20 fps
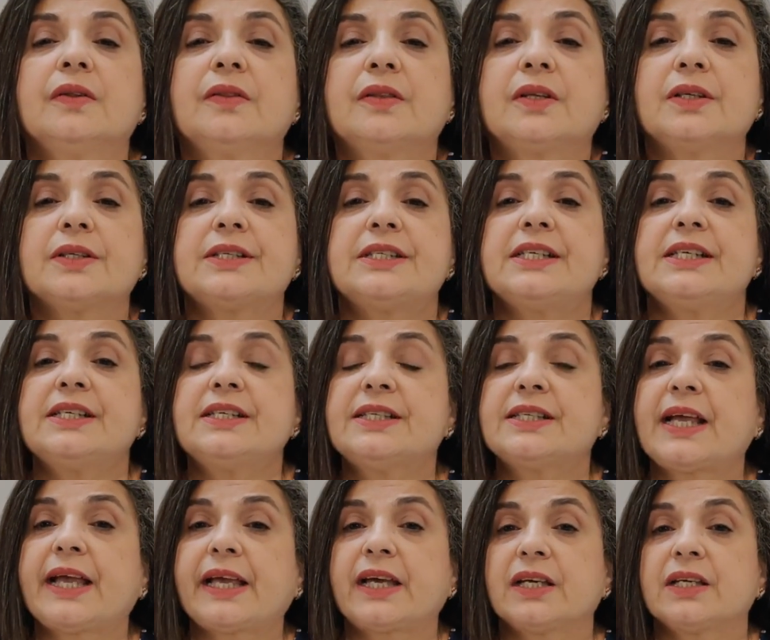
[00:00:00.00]
30
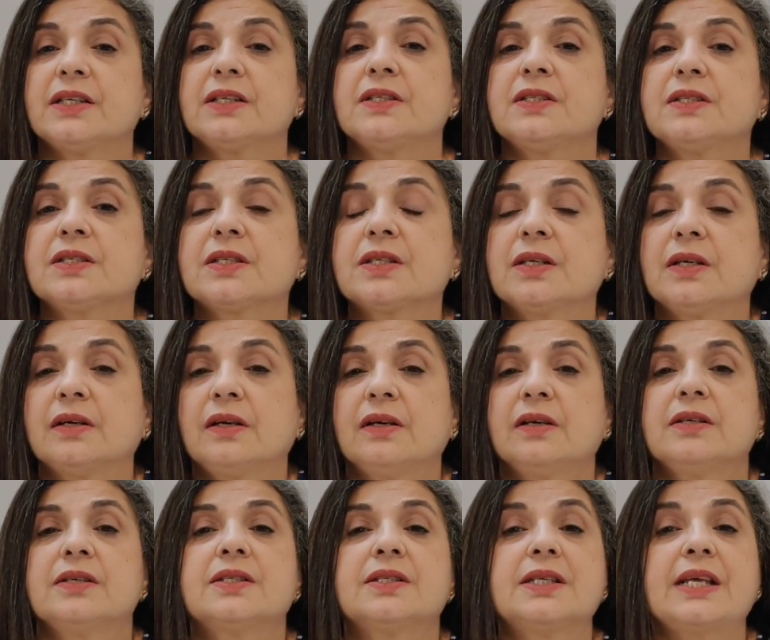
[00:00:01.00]
seconds
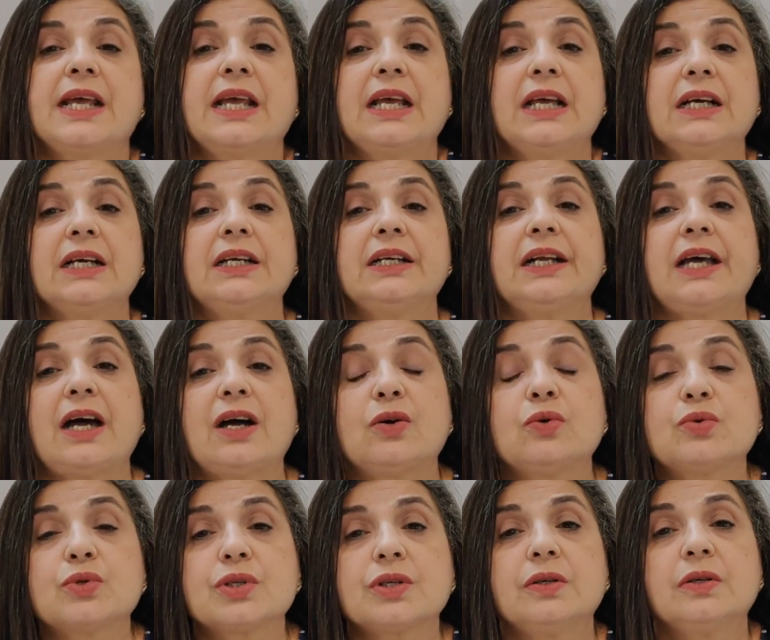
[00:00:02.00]
saying
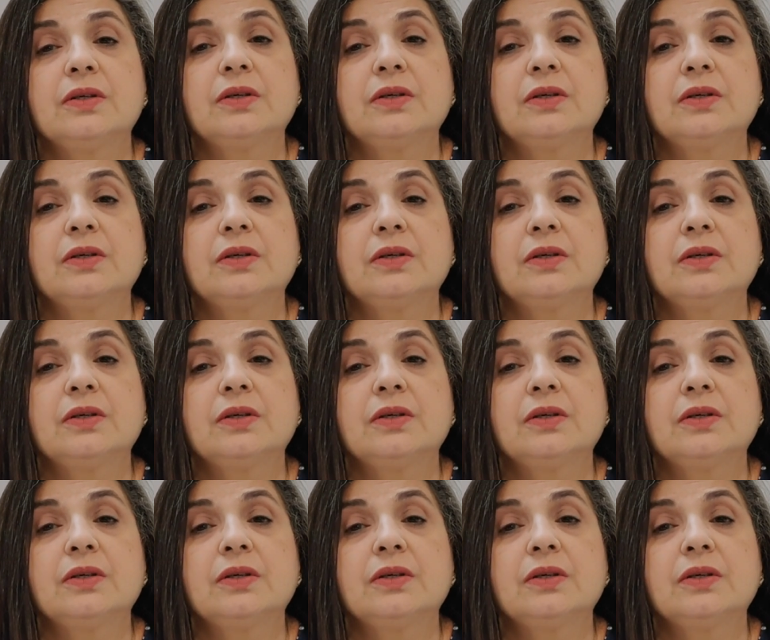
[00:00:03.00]
aloud